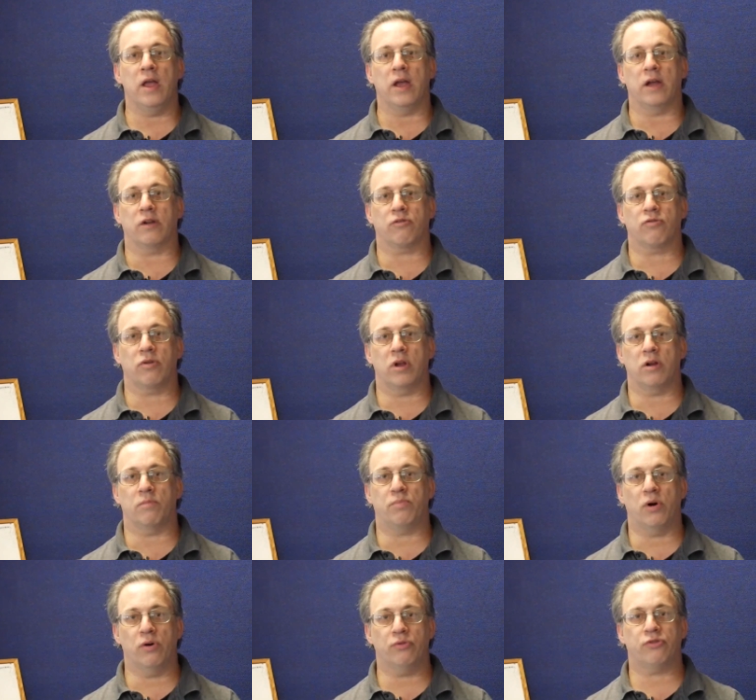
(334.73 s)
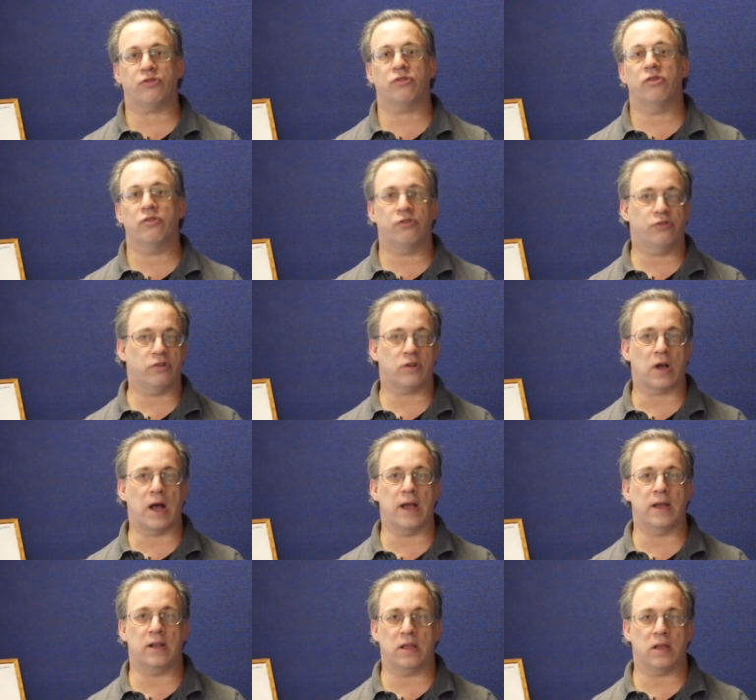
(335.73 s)
and create a
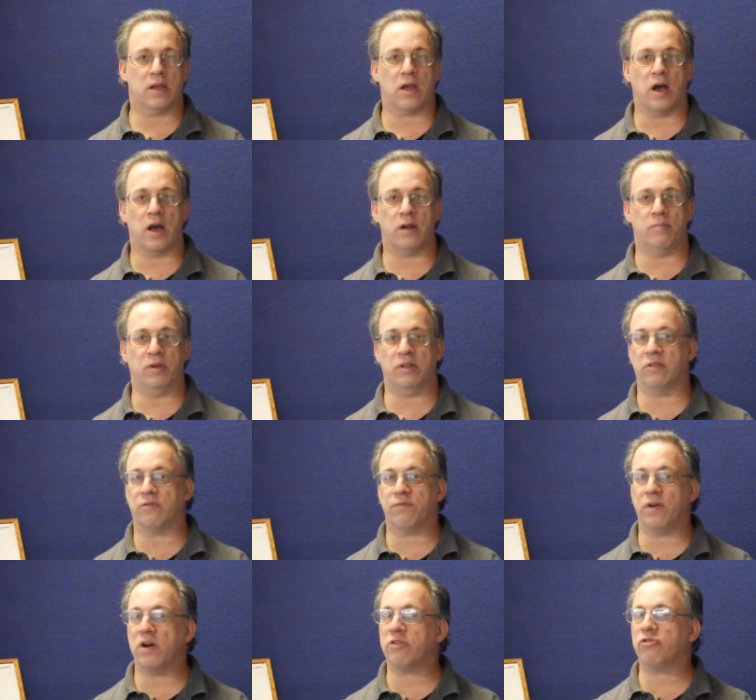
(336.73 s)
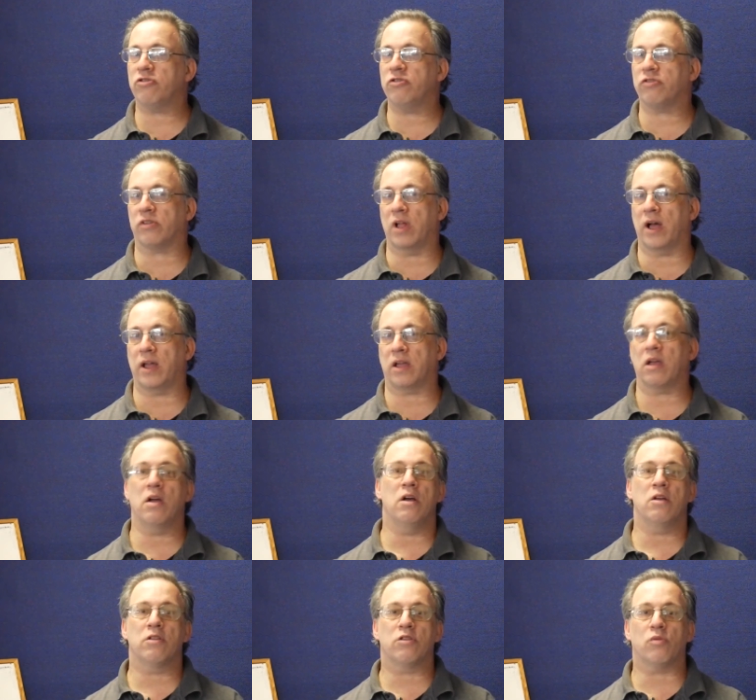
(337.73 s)
post-satiety economy that functions like
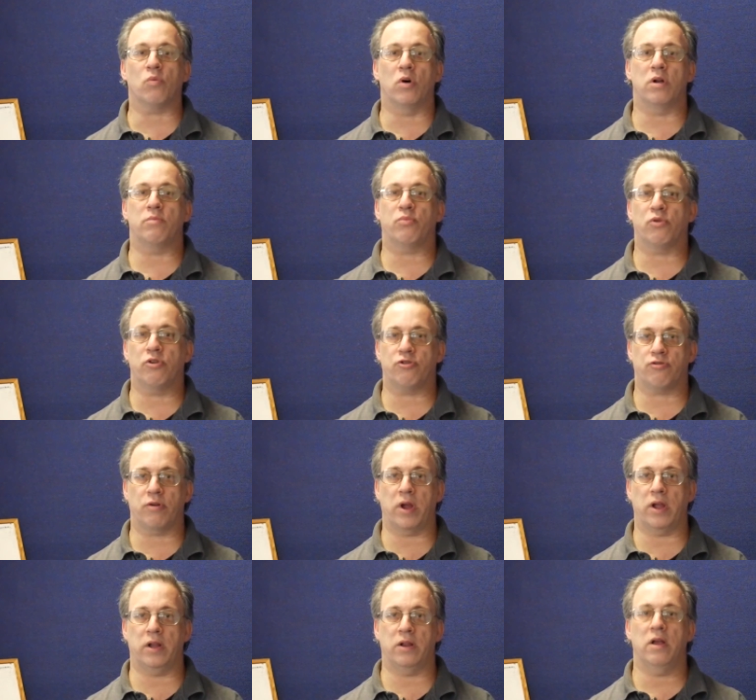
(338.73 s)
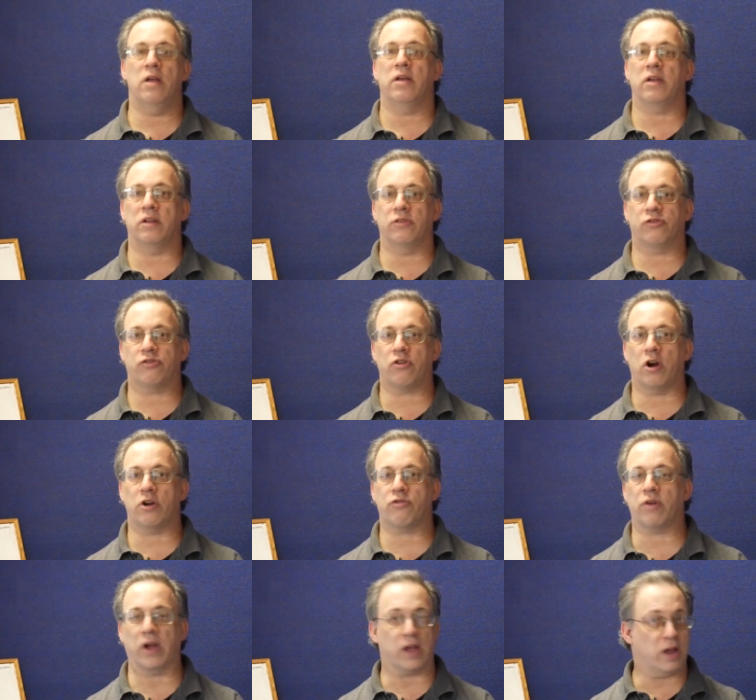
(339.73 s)
the one portrayed in Star
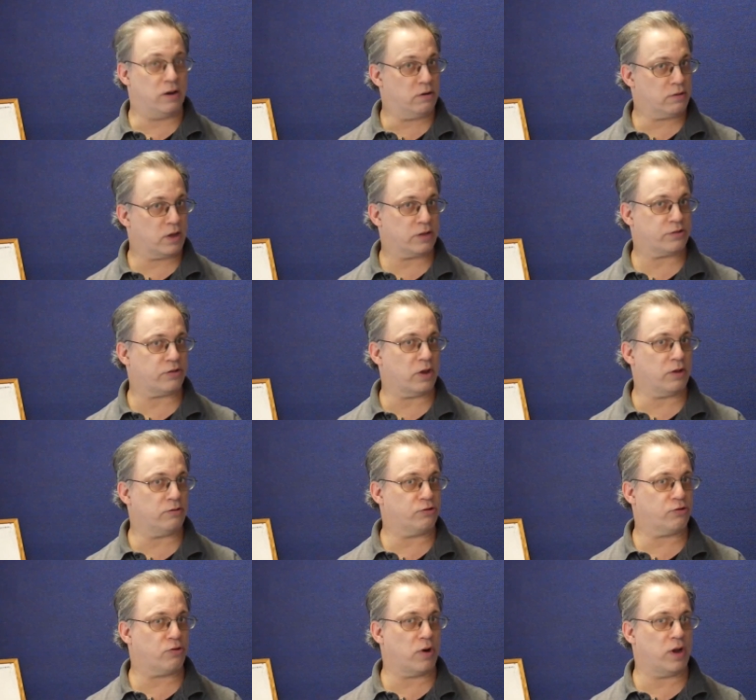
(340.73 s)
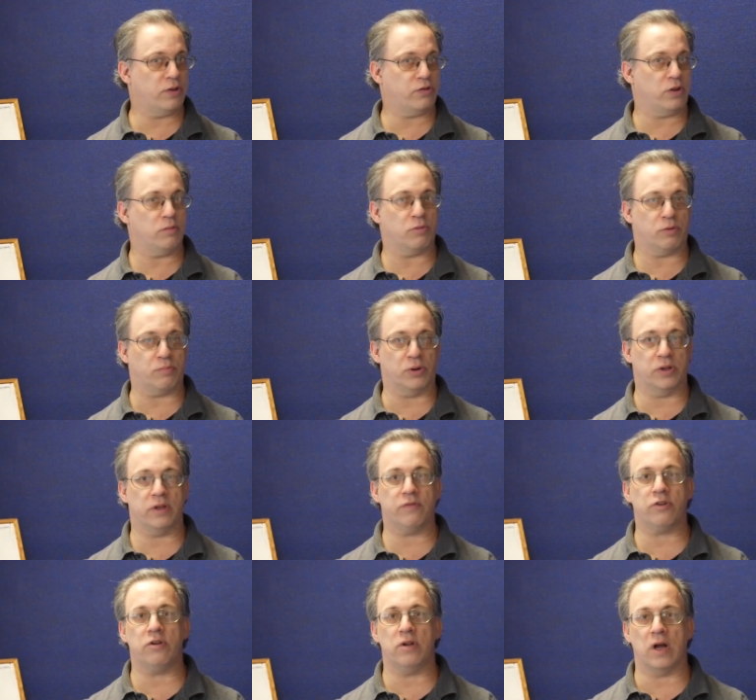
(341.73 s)
Trek. I know that sounds crazy, but
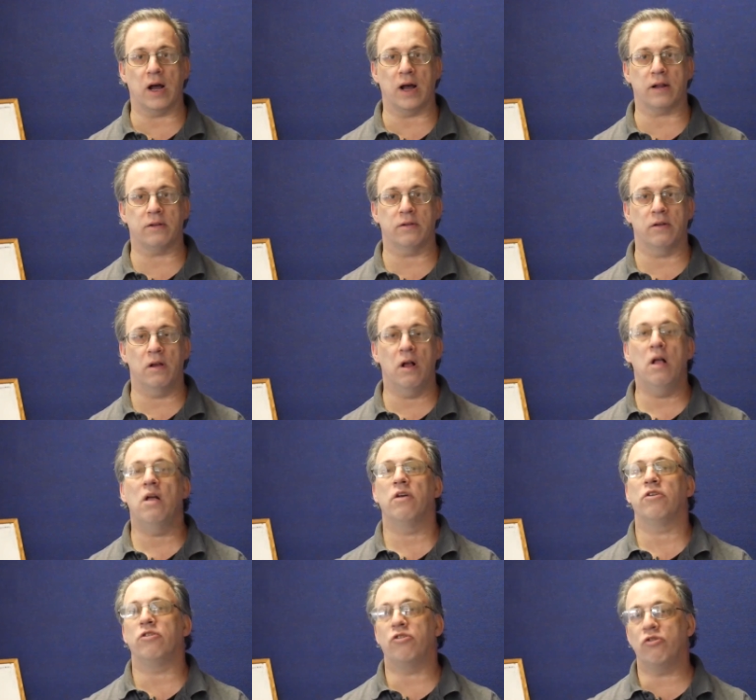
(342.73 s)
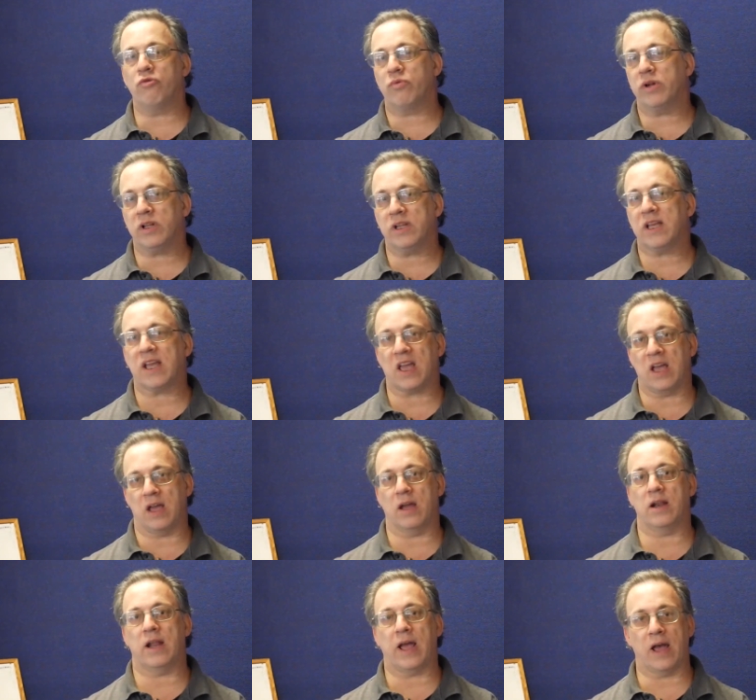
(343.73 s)
believe it or not, you really
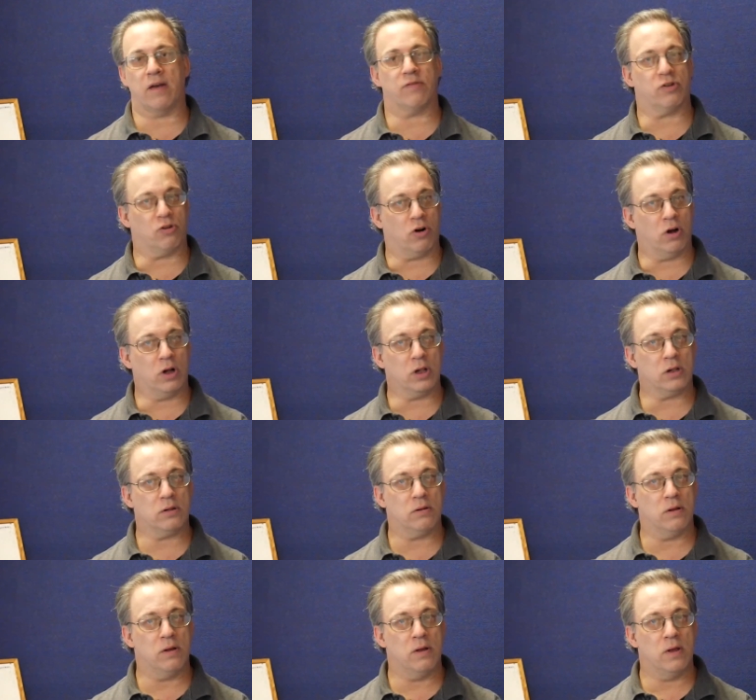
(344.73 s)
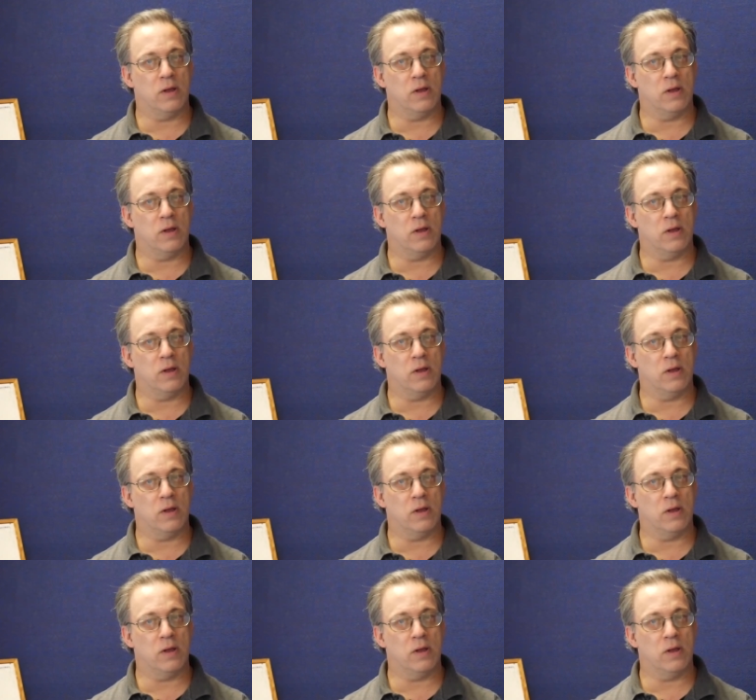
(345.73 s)
can have it all.